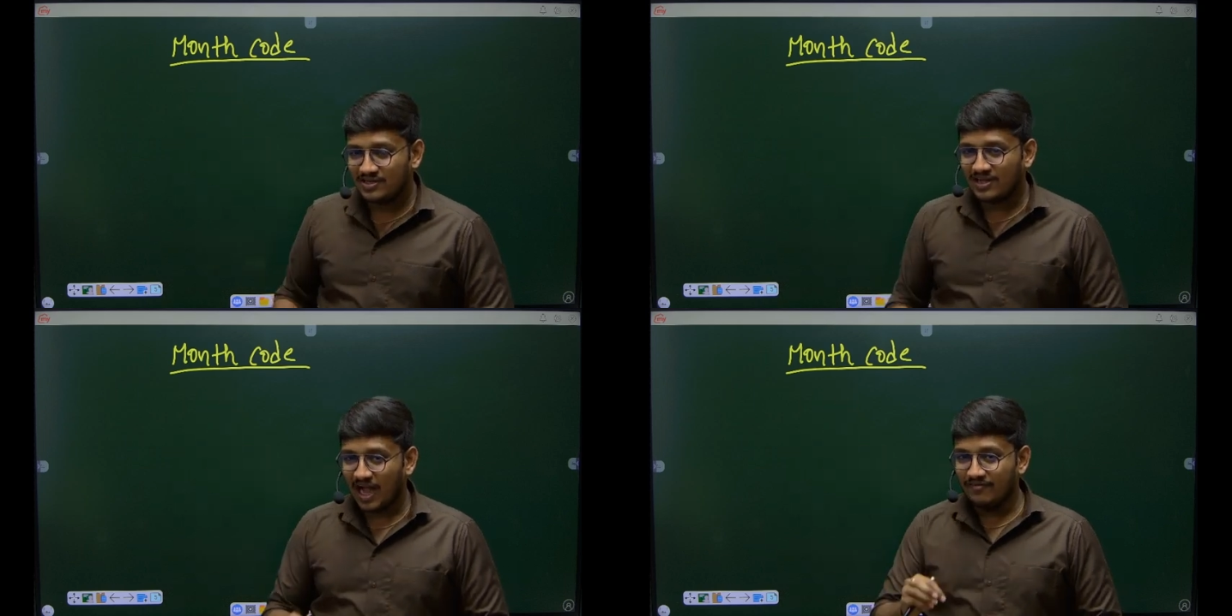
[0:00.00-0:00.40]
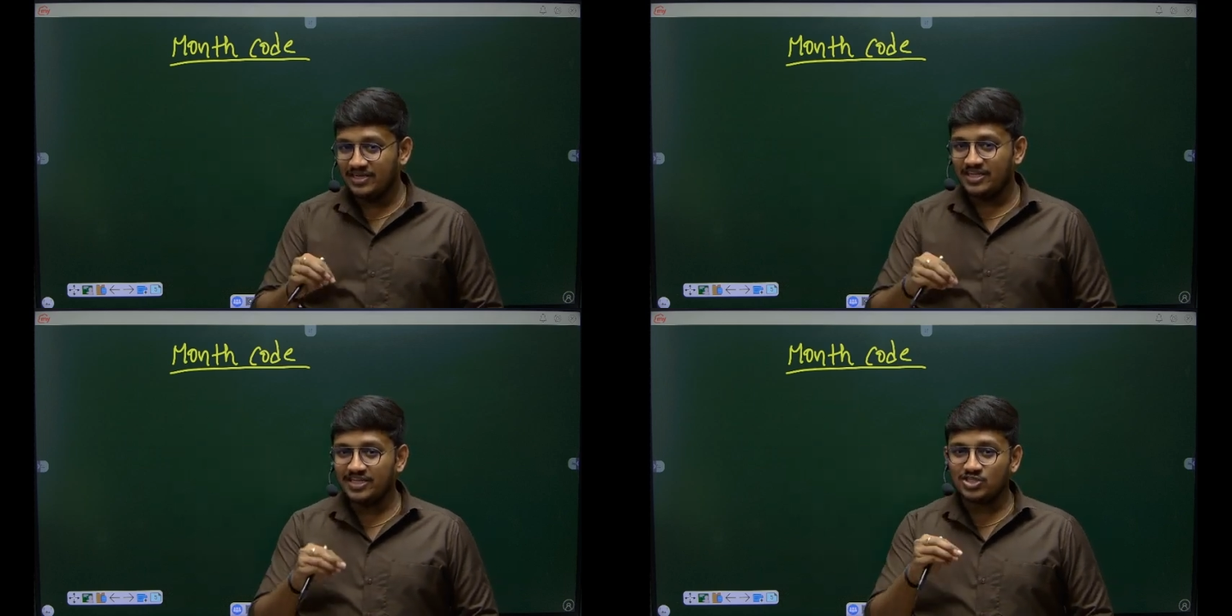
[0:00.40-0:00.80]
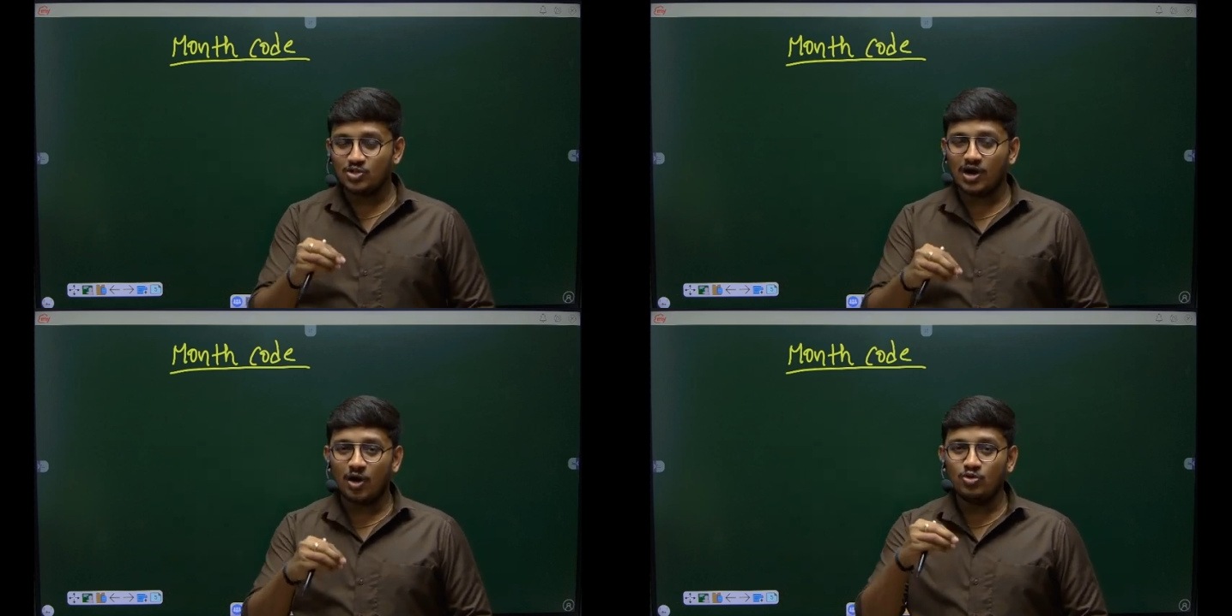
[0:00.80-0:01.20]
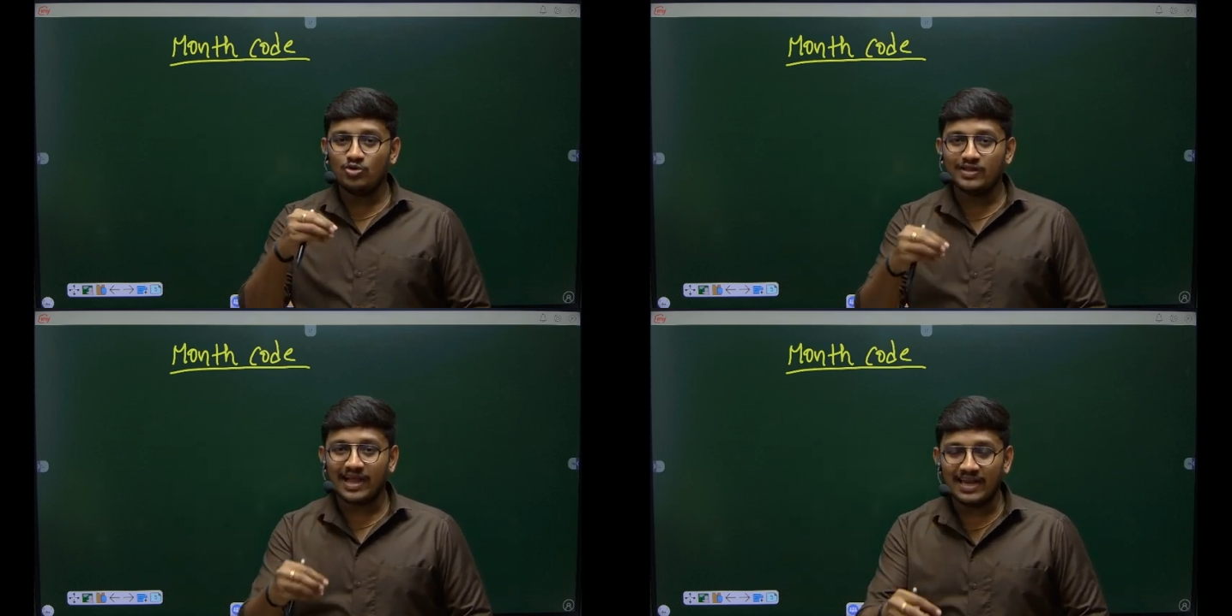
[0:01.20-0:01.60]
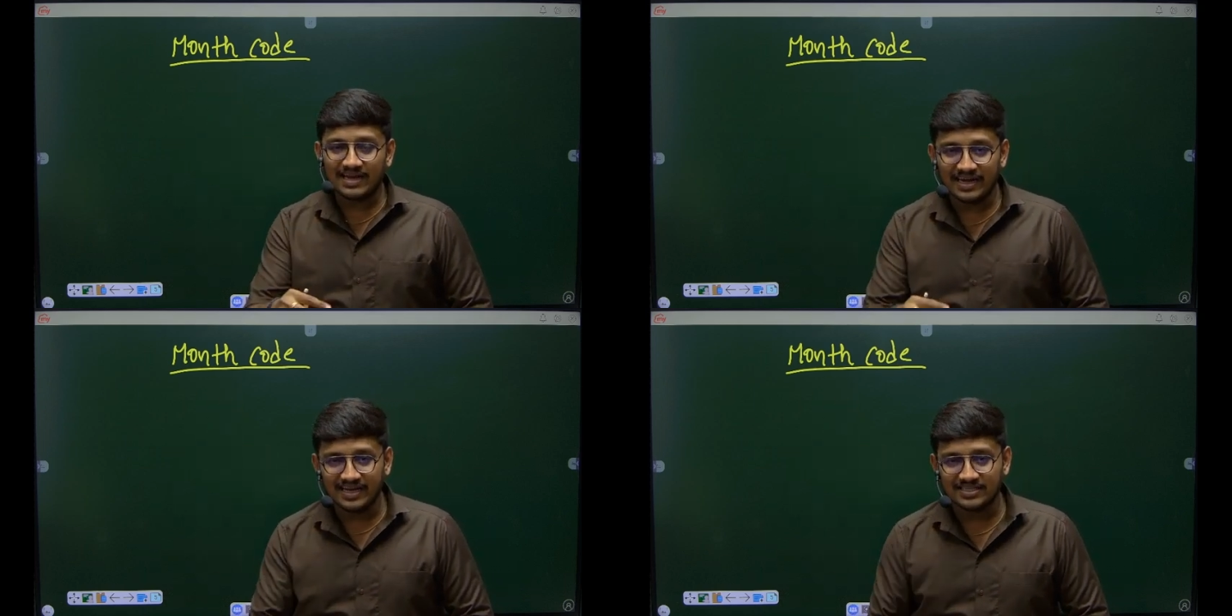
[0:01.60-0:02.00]
I will teach you how to
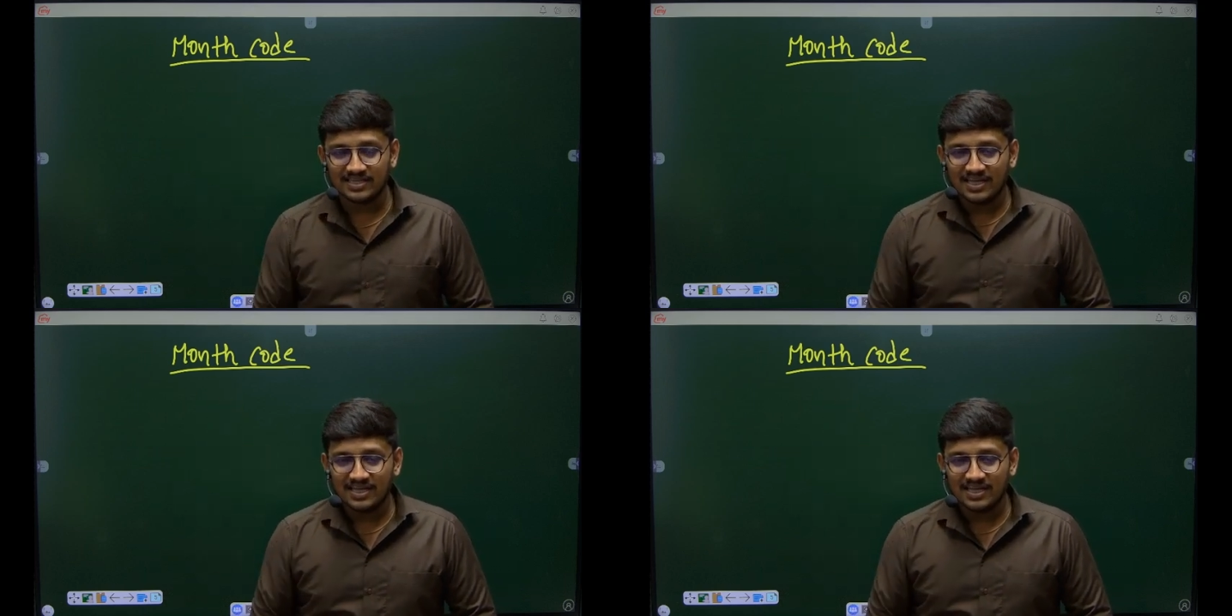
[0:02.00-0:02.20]
calculate